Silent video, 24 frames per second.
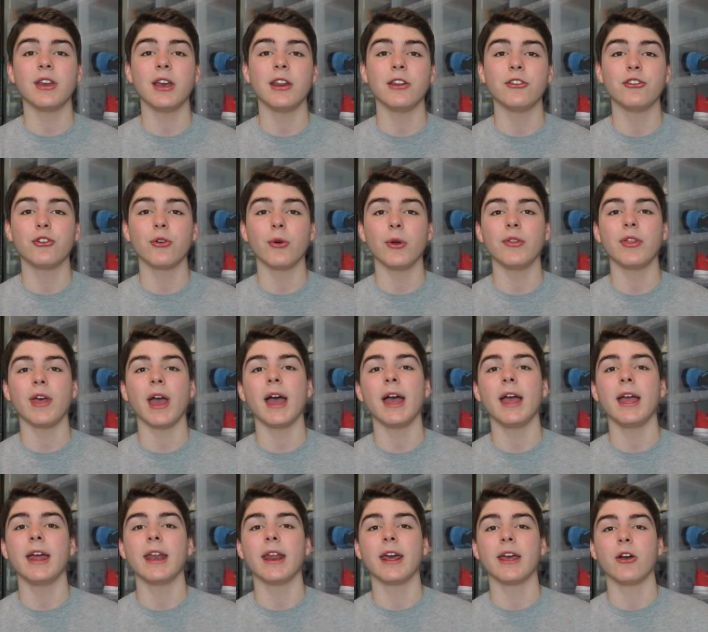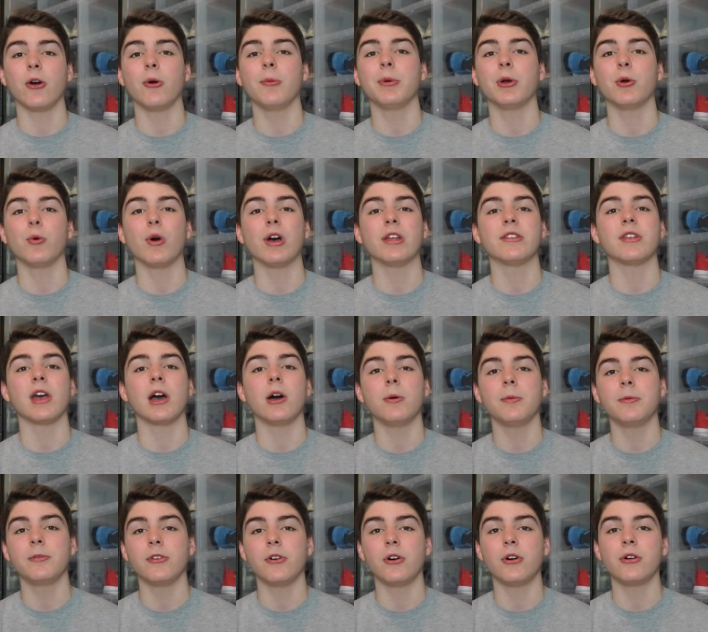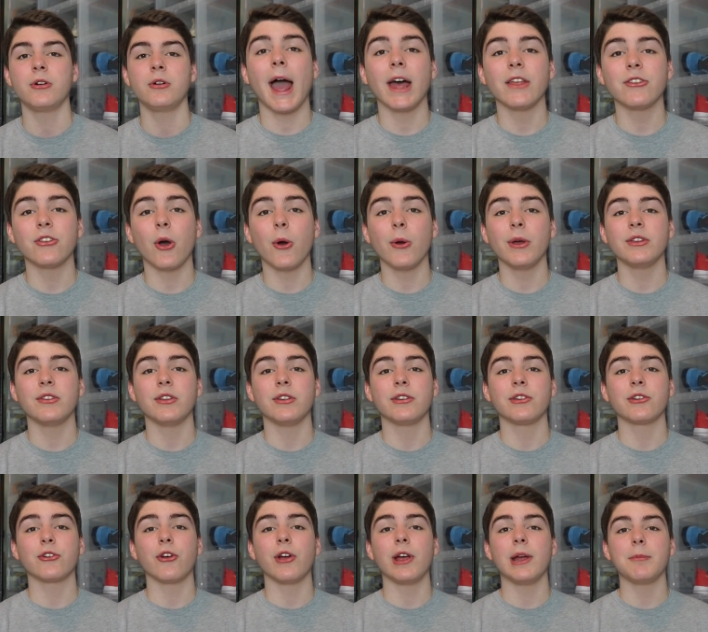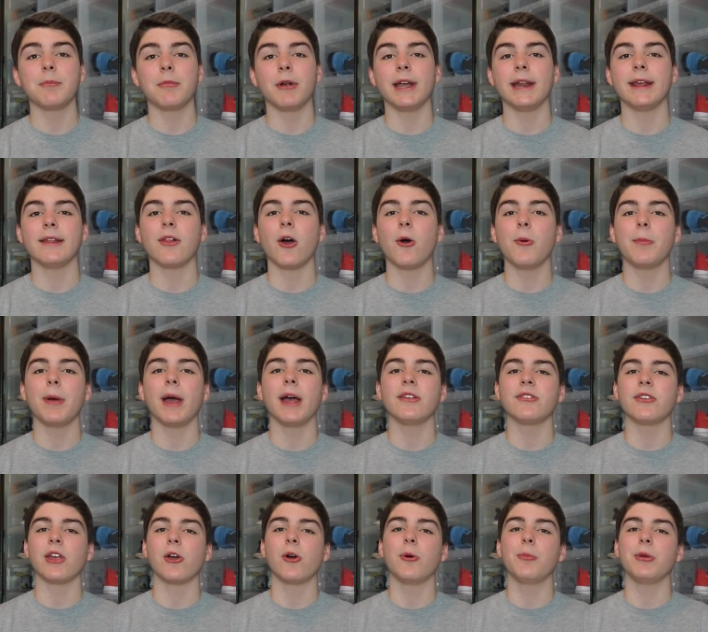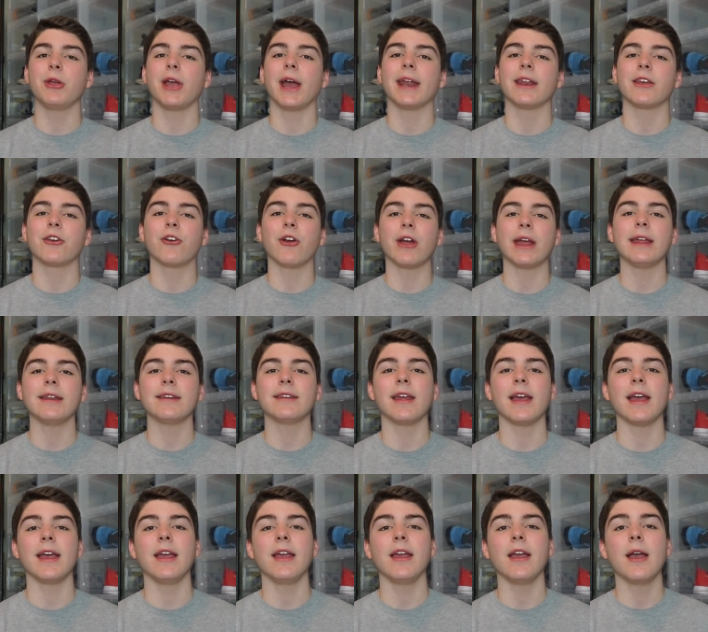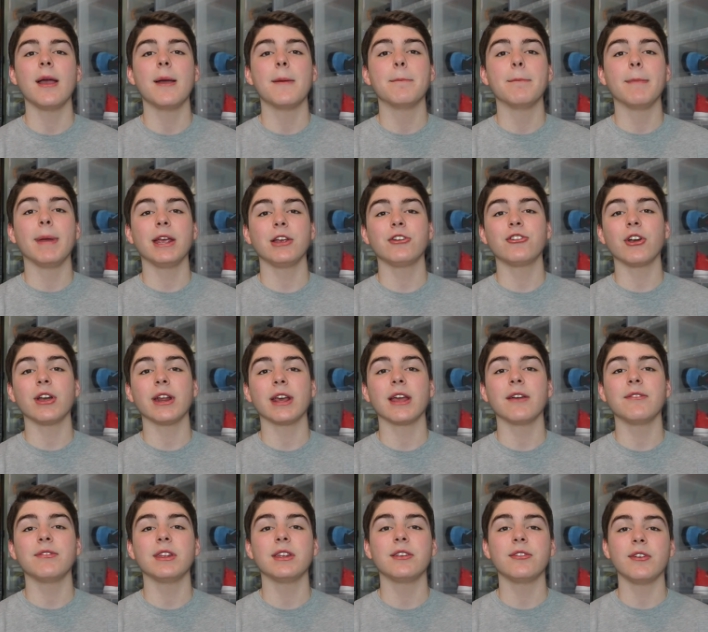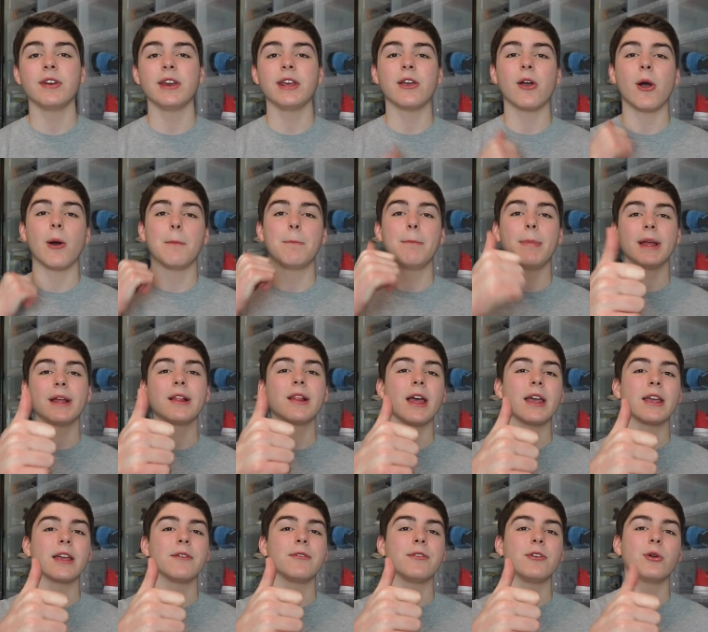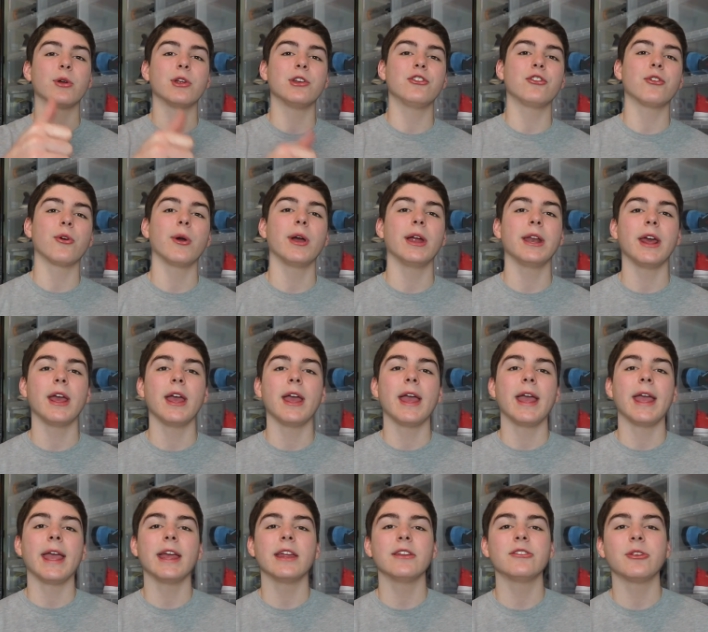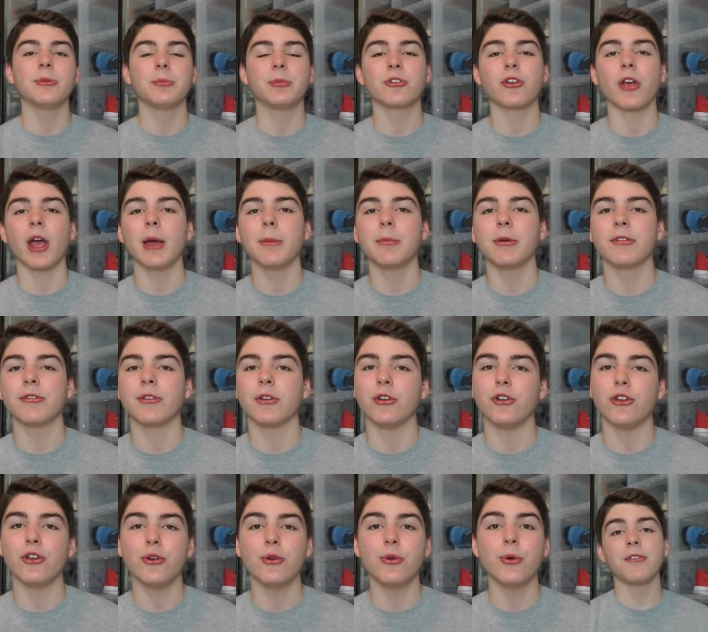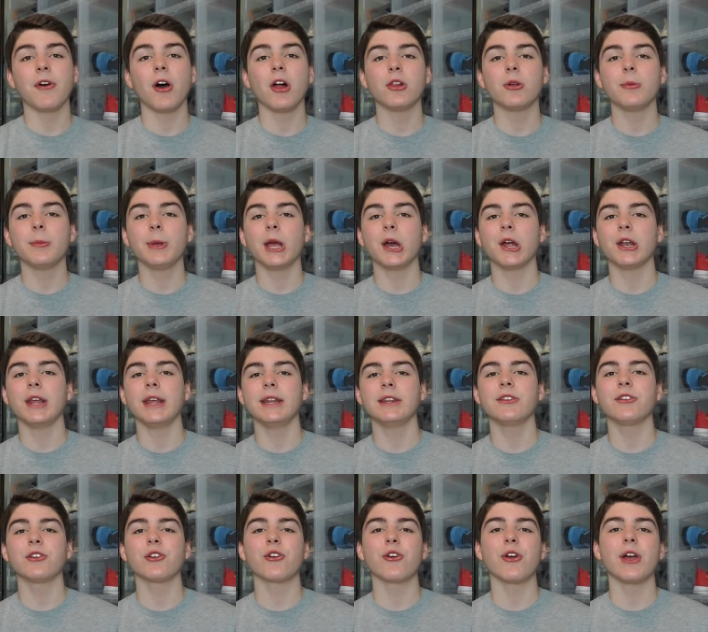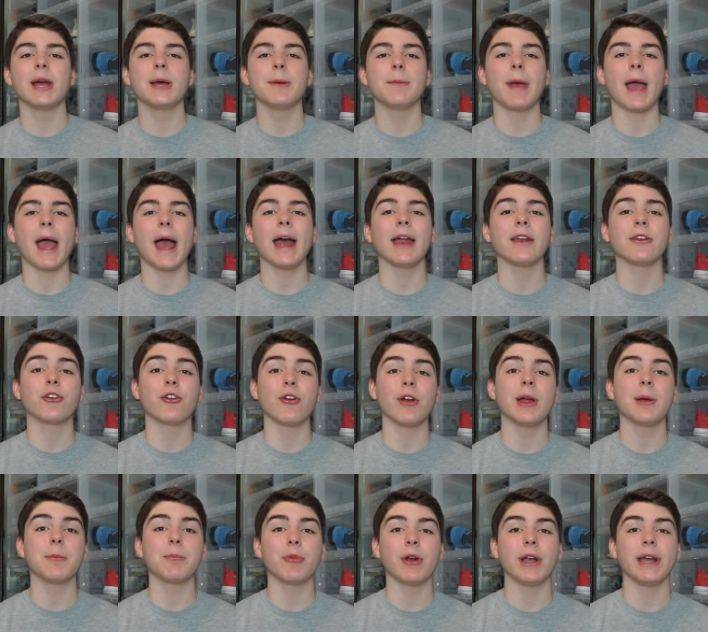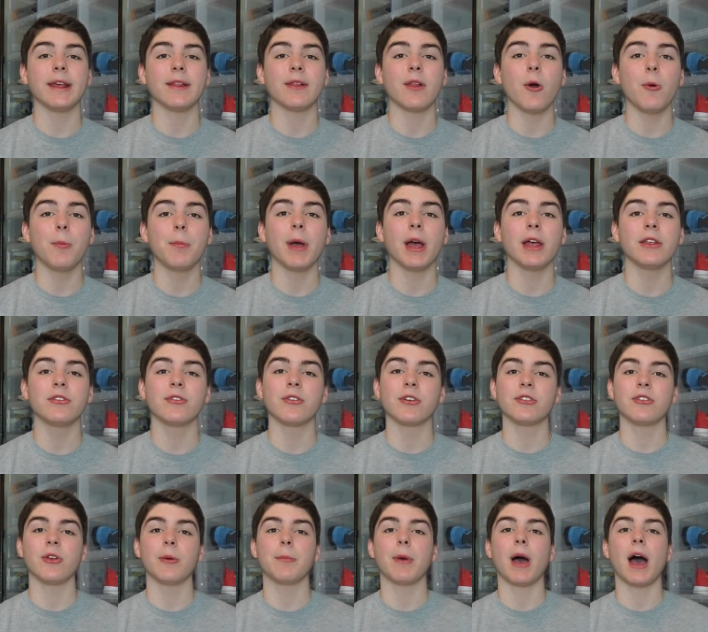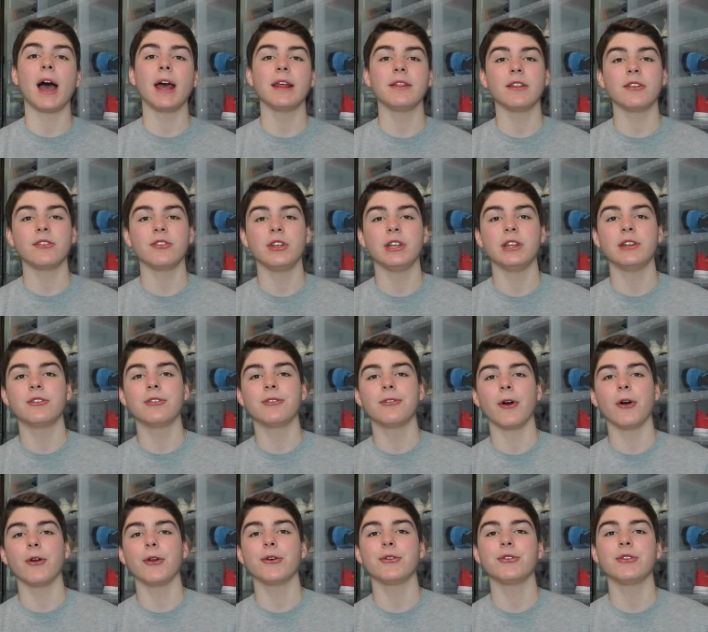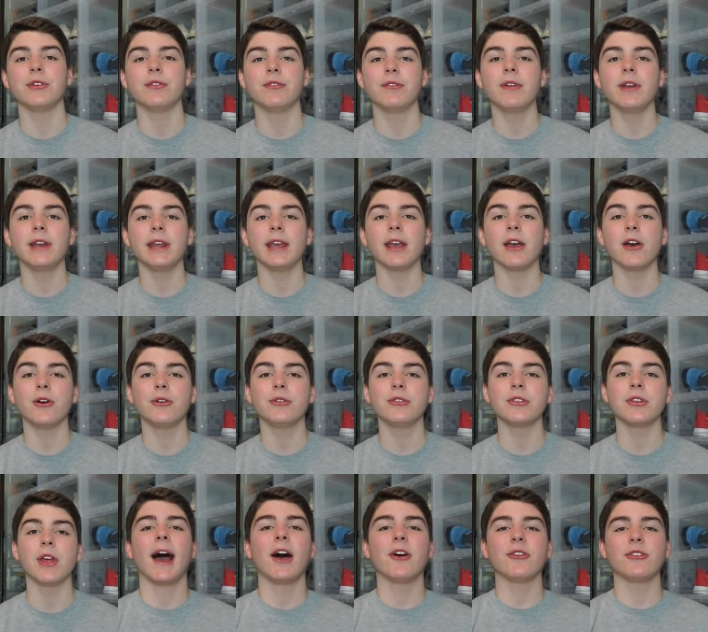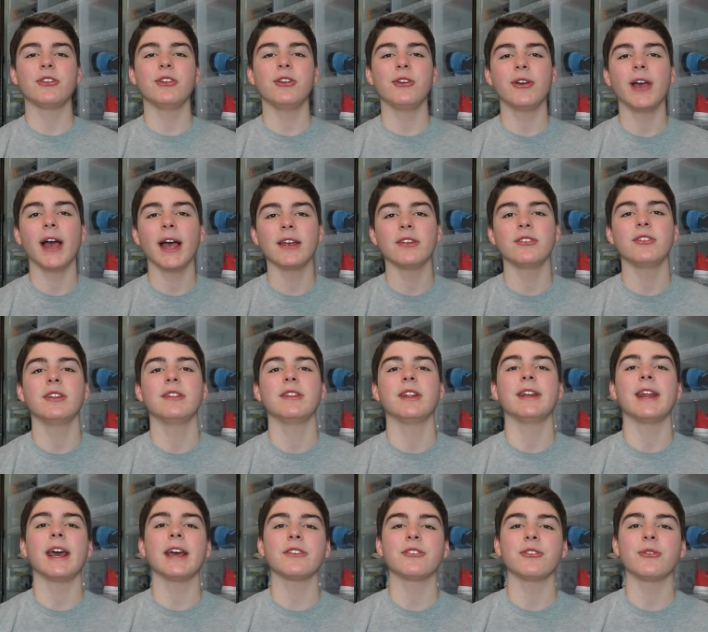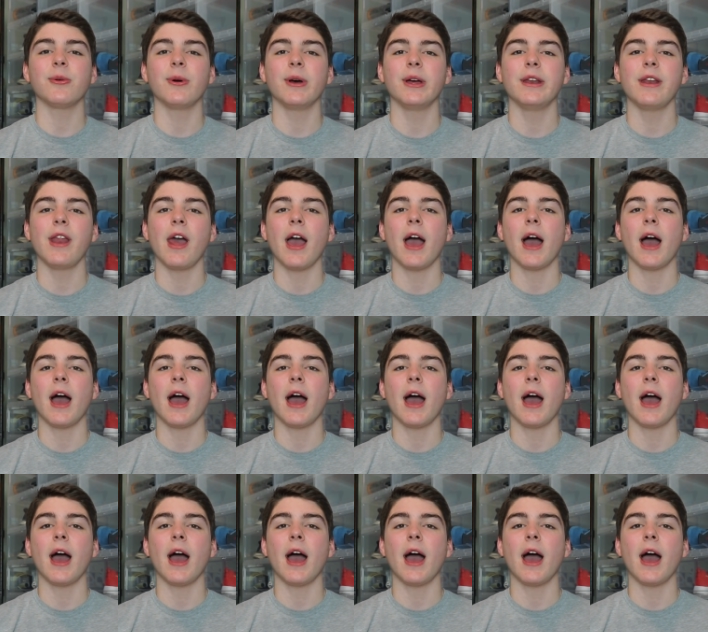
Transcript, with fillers: did enjoy that and I hope it was helpful. As always, it's Grant Brady Lopez. I hope you had a great day. Make sure to give this video a big like if you enjoyed and subscribe if you're new. Follow me on Instagram at Grant Brady Lopez for some behind the scenes photos and videos. I'll see you guys in the next one.